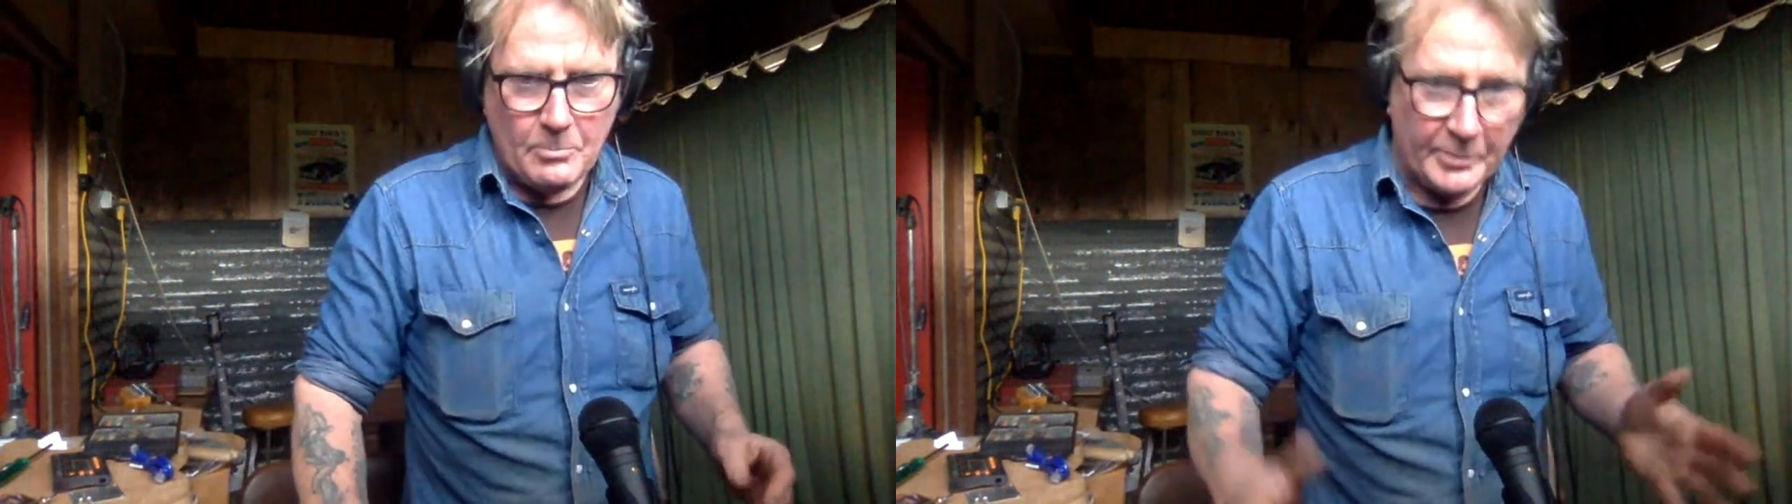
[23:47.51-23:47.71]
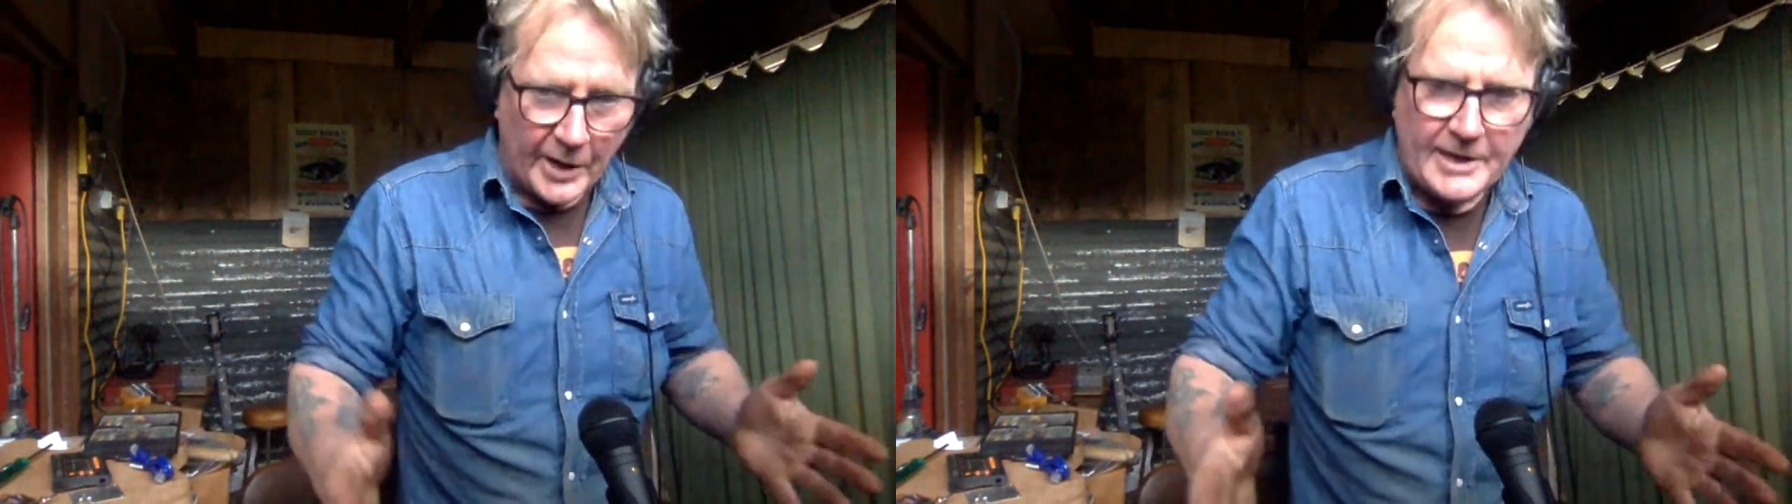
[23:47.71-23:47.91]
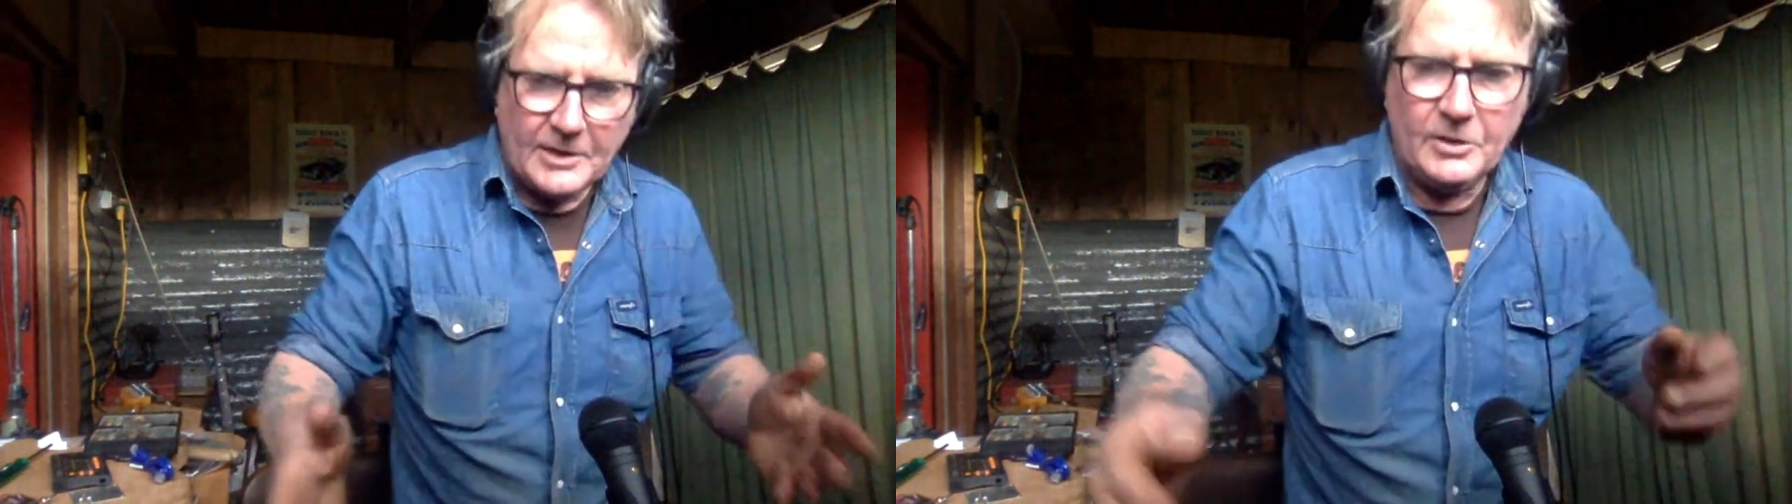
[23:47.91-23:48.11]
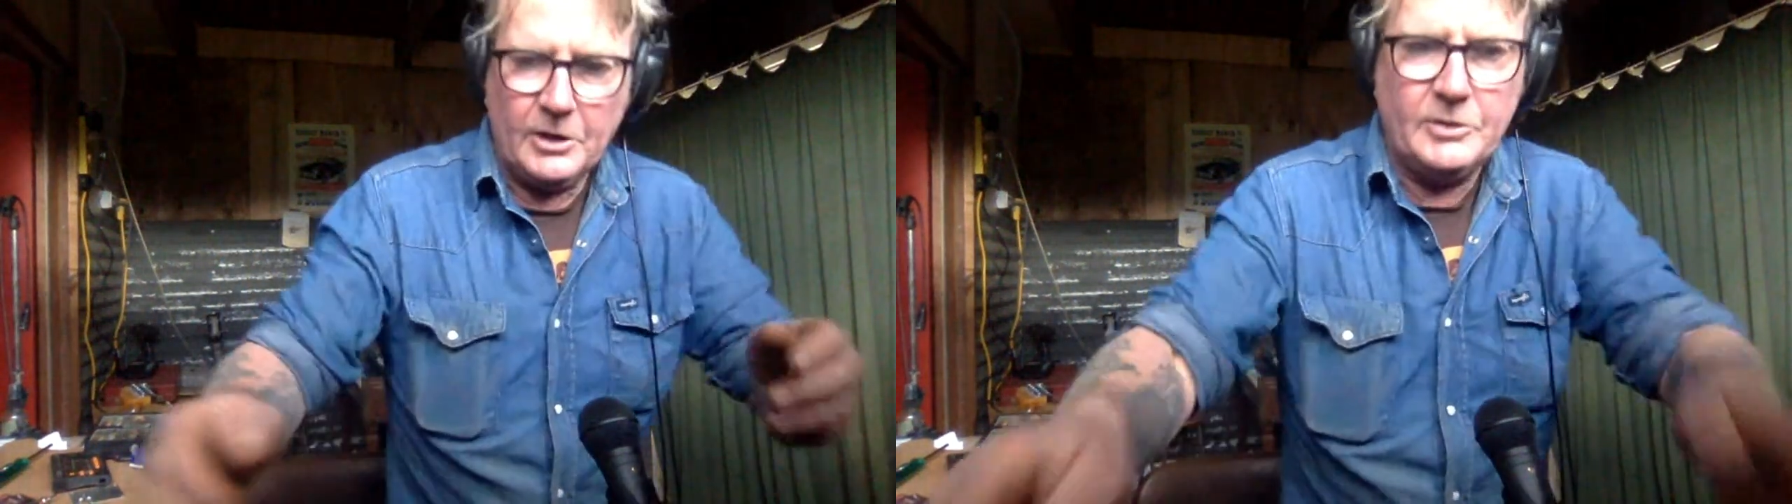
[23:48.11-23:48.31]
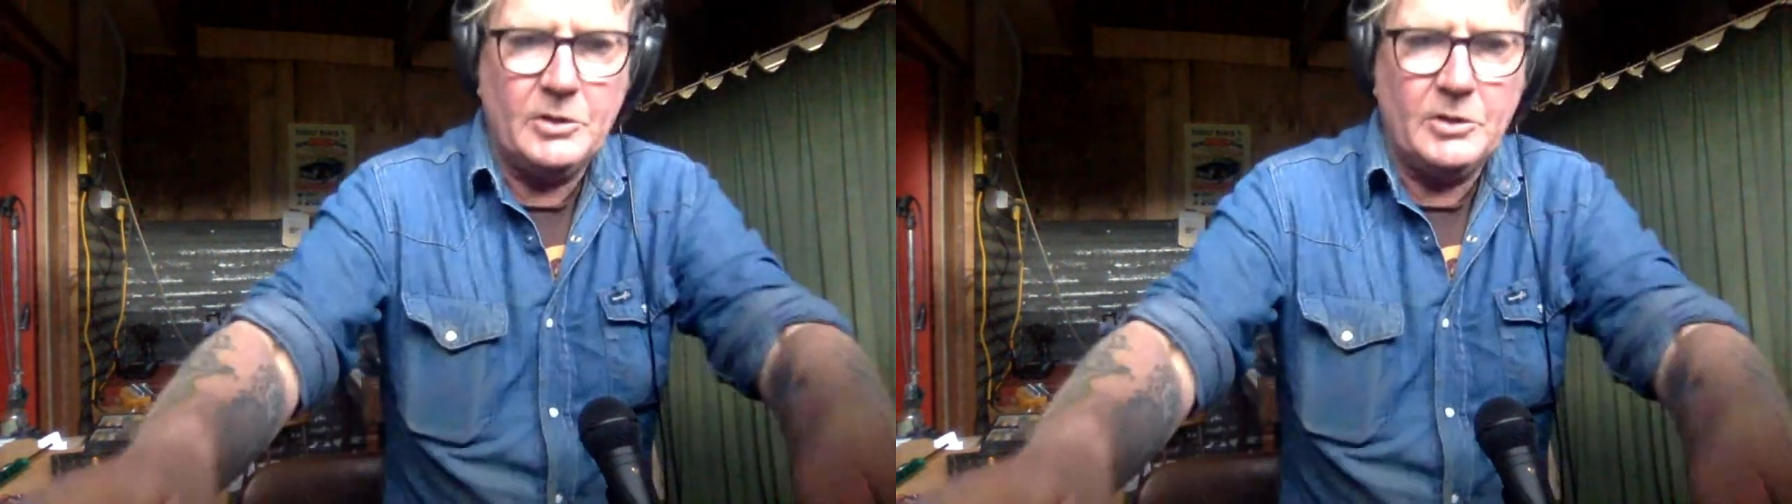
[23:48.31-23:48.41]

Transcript: break that I